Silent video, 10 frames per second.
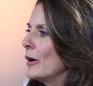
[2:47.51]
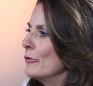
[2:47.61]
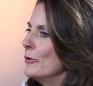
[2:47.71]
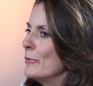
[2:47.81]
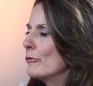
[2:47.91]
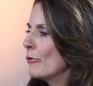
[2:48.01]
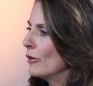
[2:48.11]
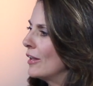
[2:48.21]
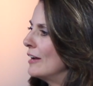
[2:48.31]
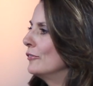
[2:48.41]
room and throw
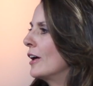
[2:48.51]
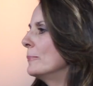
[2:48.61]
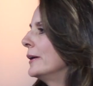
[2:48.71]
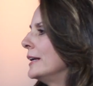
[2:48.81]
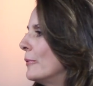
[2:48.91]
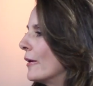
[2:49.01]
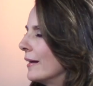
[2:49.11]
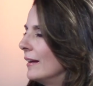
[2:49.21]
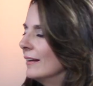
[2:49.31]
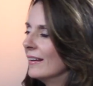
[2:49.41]
a lifelong pity
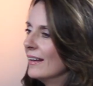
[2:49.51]
party.